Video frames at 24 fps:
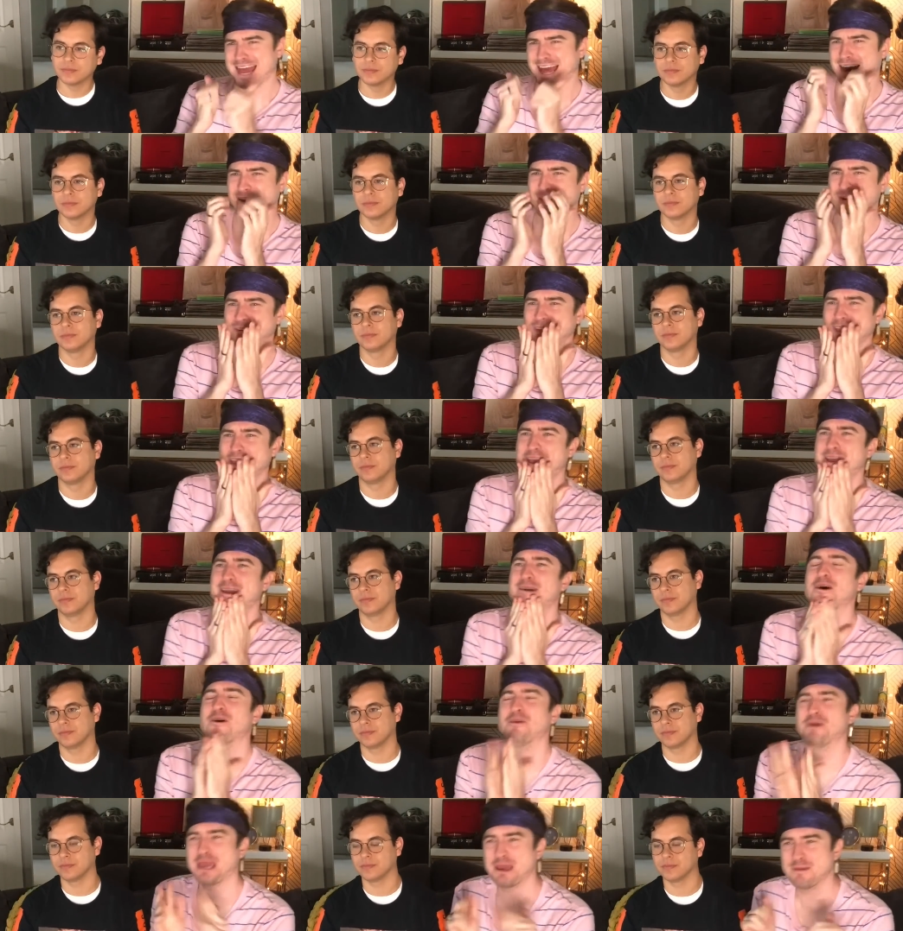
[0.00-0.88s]

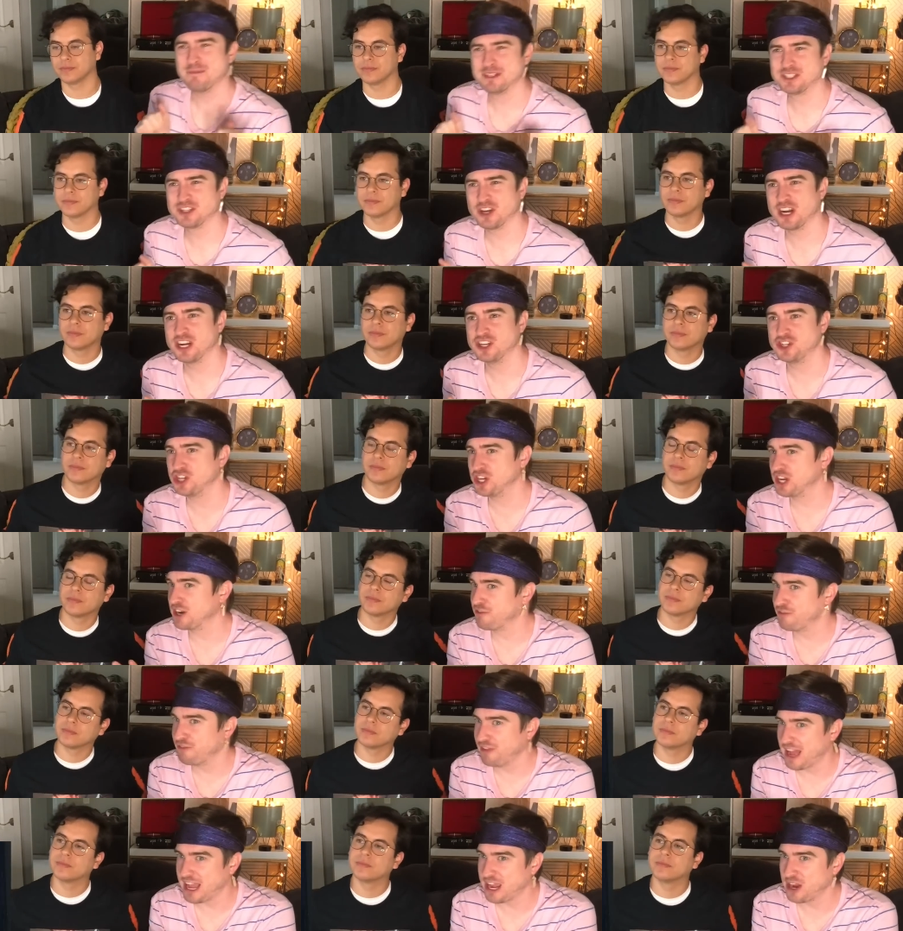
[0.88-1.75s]
Speaker 1: Okay, okay, Madonna, is she
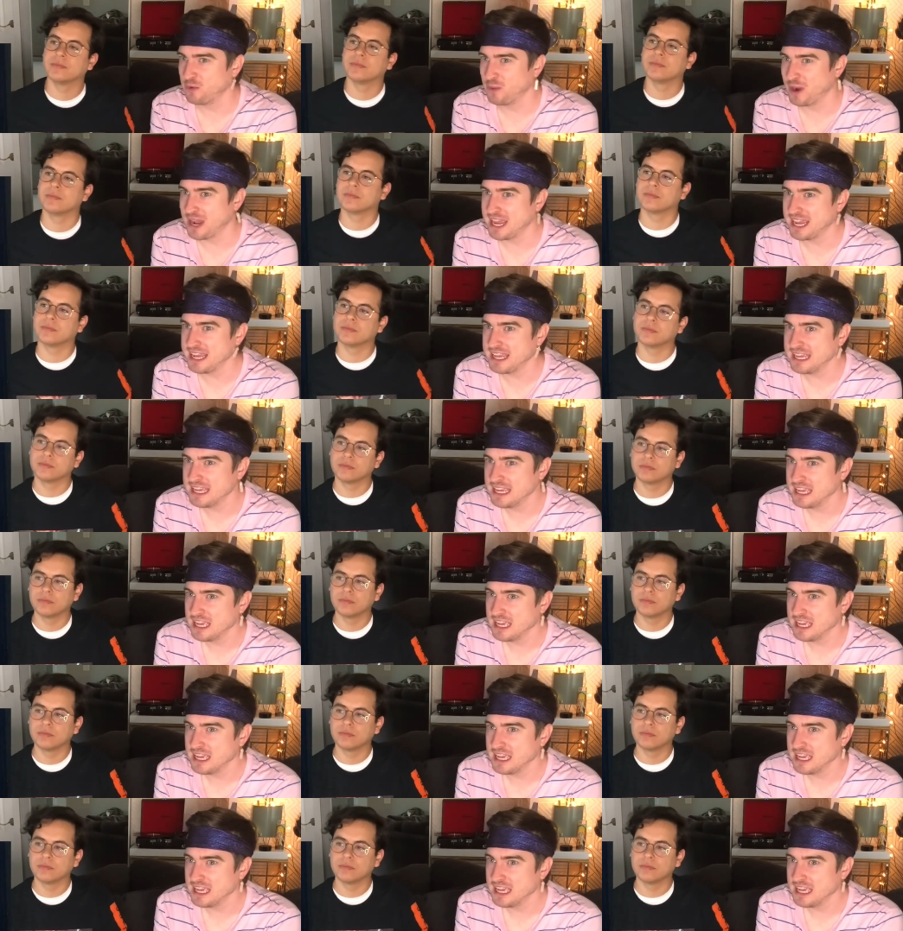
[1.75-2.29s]
gonna fly away?